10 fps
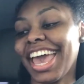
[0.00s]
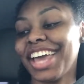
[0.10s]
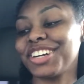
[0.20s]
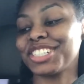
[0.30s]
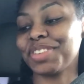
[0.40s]

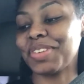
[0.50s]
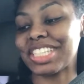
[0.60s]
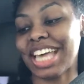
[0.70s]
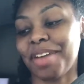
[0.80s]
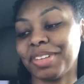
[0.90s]
energy
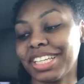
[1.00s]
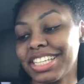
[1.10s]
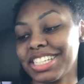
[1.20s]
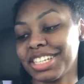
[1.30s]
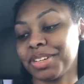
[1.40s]

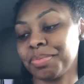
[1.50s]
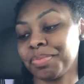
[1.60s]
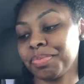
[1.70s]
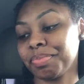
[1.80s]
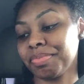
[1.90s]

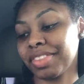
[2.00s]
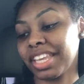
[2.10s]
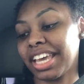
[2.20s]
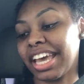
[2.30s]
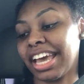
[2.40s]
metabolism,
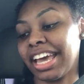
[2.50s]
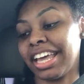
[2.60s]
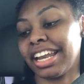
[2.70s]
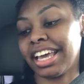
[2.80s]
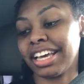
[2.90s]

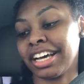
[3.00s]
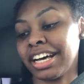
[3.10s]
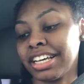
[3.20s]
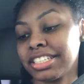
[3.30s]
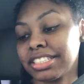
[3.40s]
and
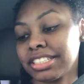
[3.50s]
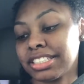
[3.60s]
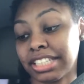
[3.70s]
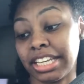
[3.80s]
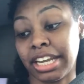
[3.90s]
uh,
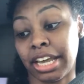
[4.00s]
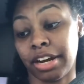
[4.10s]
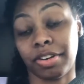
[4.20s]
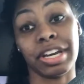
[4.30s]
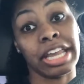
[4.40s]
skin,
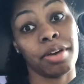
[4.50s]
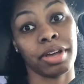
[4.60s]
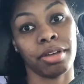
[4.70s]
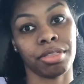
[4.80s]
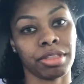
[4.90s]
hair, and nail
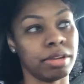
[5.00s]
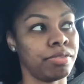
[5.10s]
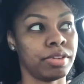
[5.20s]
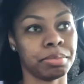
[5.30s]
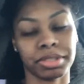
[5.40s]
health. They
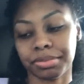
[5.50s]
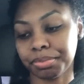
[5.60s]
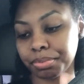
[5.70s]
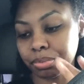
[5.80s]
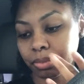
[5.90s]
flipped it.
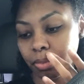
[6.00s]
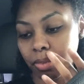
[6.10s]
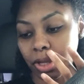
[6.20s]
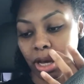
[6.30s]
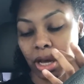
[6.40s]

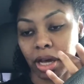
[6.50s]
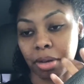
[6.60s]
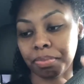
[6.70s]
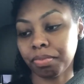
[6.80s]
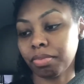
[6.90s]

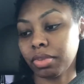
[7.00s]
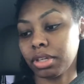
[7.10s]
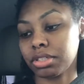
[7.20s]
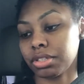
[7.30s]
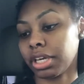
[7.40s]
Um,
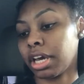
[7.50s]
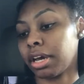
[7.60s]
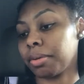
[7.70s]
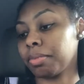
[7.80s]
so yeah.